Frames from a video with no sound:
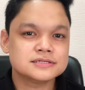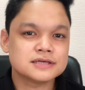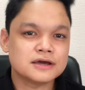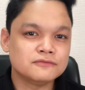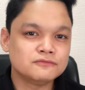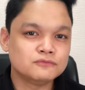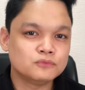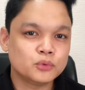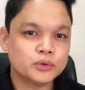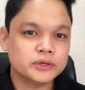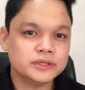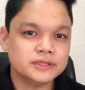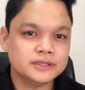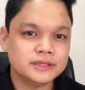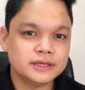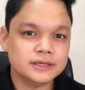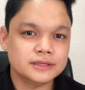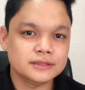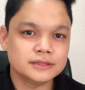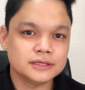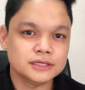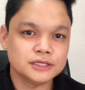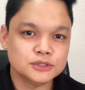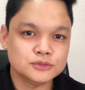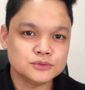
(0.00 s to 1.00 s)
avoiding
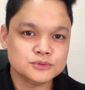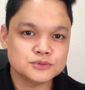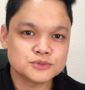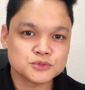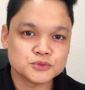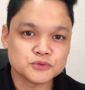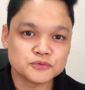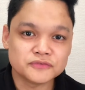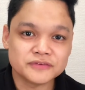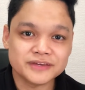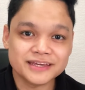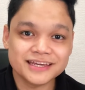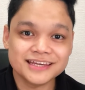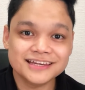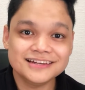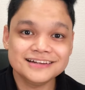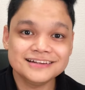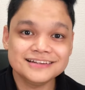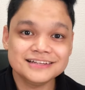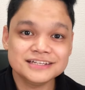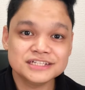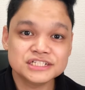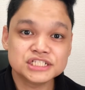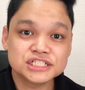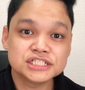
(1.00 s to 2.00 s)
the use of
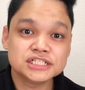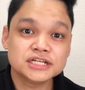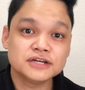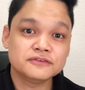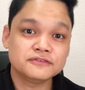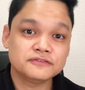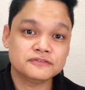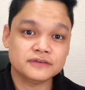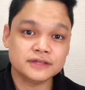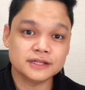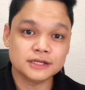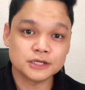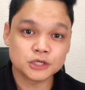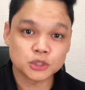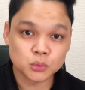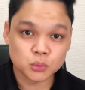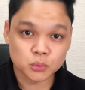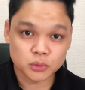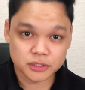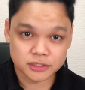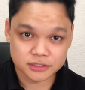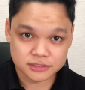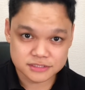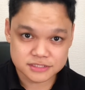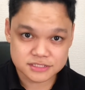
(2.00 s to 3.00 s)
English filler
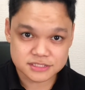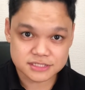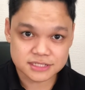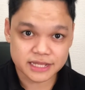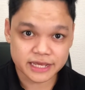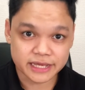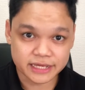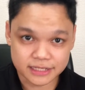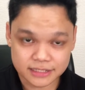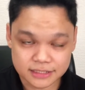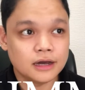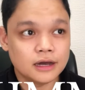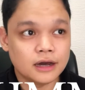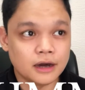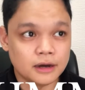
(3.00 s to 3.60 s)
words like